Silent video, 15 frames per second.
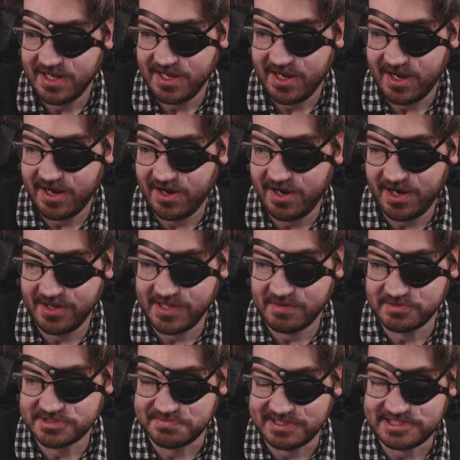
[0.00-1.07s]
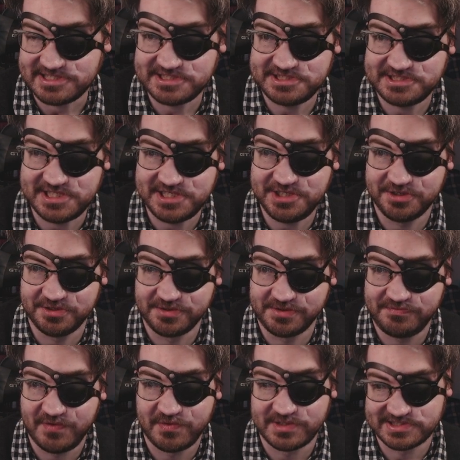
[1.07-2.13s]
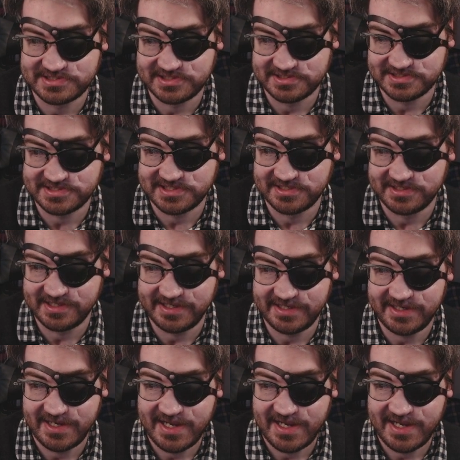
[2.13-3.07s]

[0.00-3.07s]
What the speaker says: That was my singular focus on Sunday.